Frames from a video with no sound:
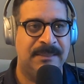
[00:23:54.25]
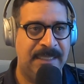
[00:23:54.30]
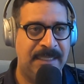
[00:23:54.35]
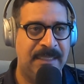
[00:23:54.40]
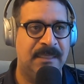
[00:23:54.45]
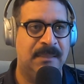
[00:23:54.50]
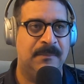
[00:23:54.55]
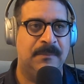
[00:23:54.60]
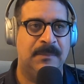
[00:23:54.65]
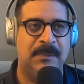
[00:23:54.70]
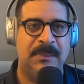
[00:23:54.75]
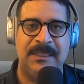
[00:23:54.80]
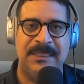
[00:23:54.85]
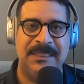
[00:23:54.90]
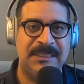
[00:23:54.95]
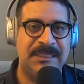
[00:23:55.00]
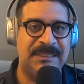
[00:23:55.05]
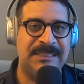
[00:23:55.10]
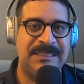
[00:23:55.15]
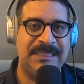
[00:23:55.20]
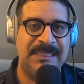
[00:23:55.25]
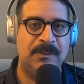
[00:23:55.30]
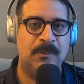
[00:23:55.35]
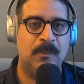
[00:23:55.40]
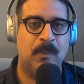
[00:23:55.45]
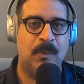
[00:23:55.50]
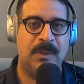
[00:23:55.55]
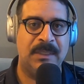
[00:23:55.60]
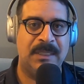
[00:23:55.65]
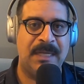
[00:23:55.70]
Damn, it just
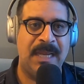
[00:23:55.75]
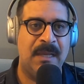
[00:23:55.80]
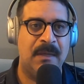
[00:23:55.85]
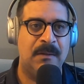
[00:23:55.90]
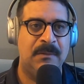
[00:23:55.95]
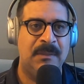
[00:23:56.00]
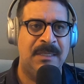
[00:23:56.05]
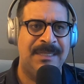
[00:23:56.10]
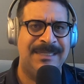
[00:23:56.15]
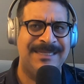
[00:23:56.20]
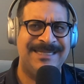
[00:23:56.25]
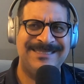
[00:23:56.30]
didn't work out.